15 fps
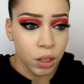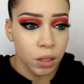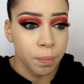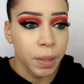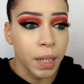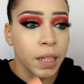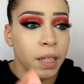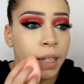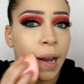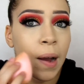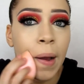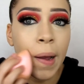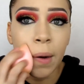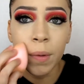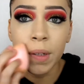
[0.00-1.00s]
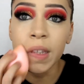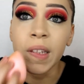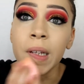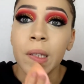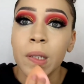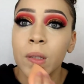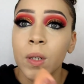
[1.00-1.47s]
It's blending out
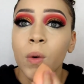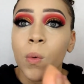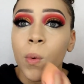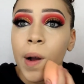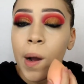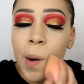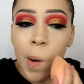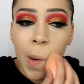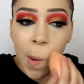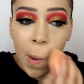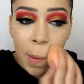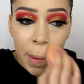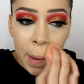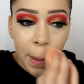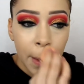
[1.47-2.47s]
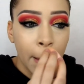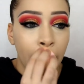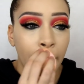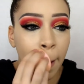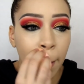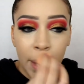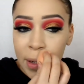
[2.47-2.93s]
everything so well.
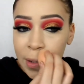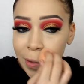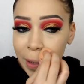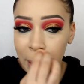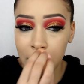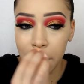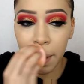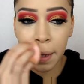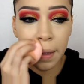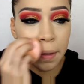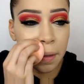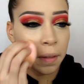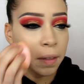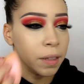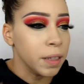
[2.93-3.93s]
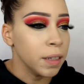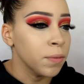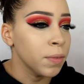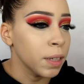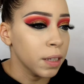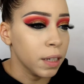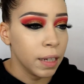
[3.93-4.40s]
And it's not like
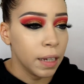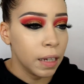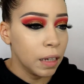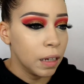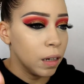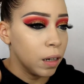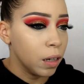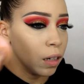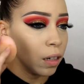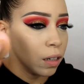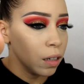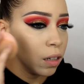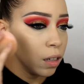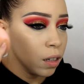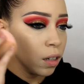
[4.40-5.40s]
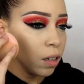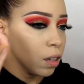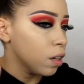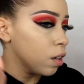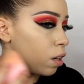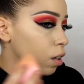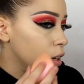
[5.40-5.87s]
leaving like a
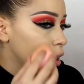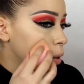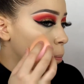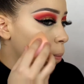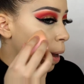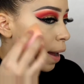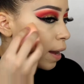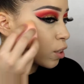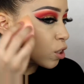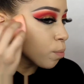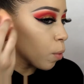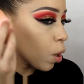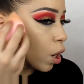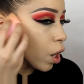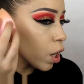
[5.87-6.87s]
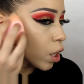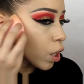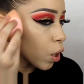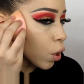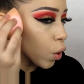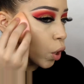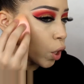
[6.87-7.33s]
patch
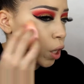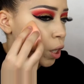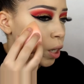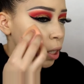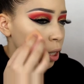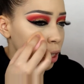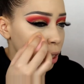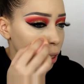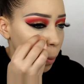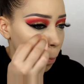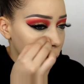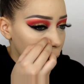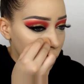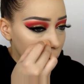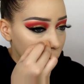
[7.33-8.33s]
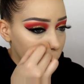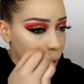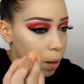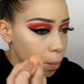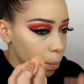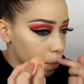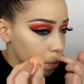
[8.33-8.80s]
mark or picking
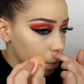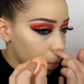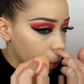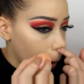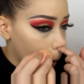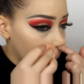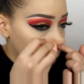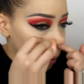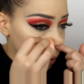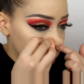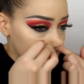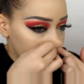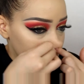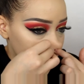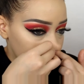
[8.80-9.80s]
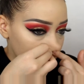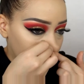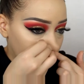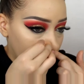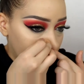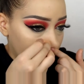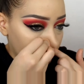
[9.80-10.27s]
up the product and
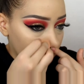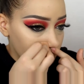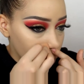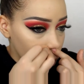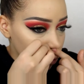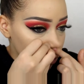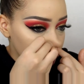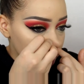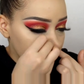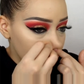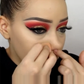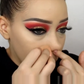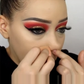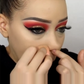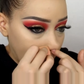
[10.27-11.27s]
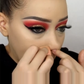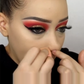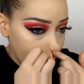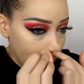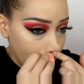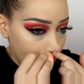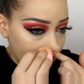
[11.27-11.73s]
moving it
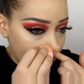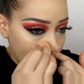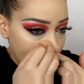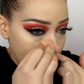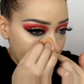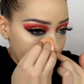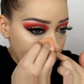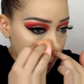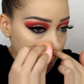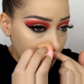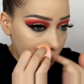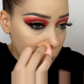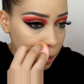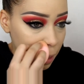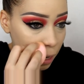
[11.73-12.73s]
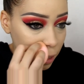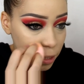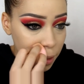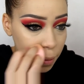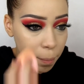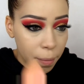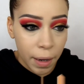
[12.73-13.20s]
around. It's
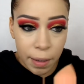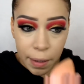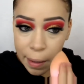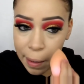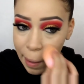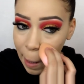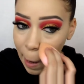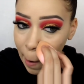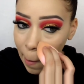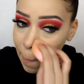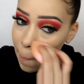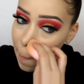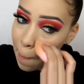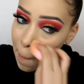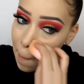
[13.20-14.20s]
actually blending it out.